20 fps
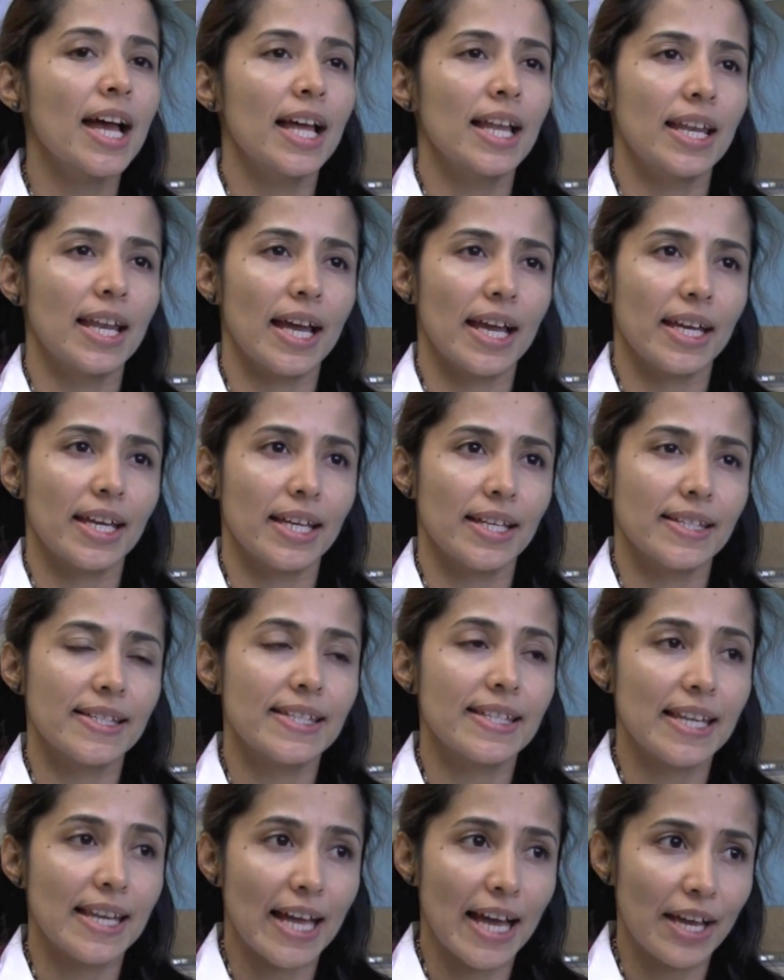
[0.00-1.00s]
like in
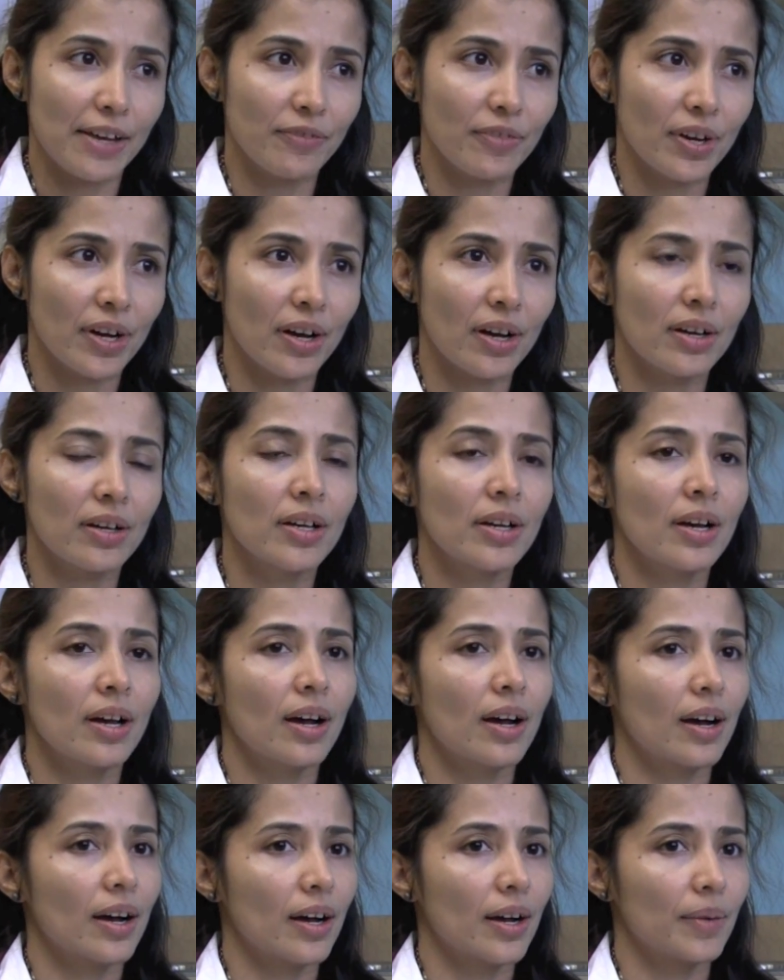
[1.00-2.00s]
saliva,
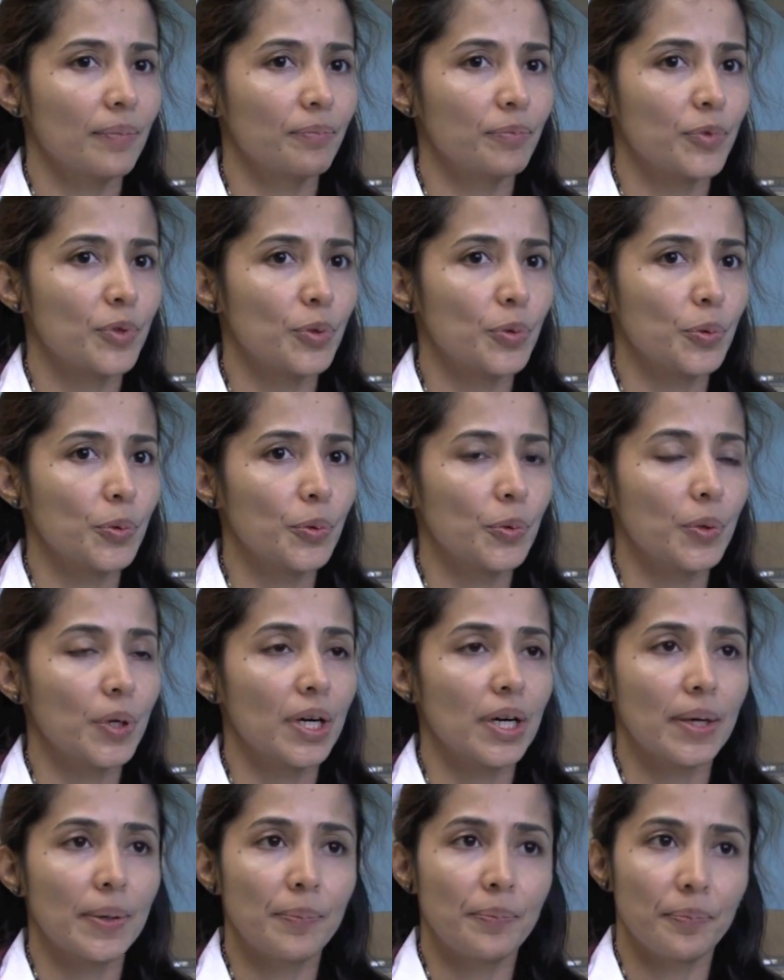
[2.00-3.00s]
um, through
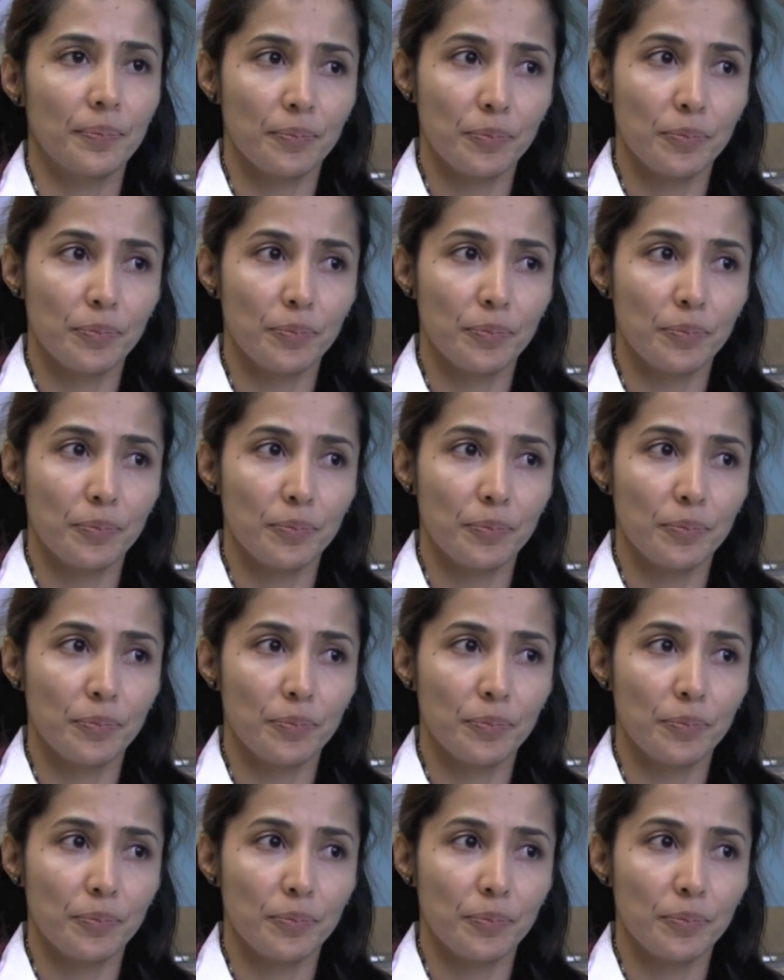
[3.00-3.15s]
um,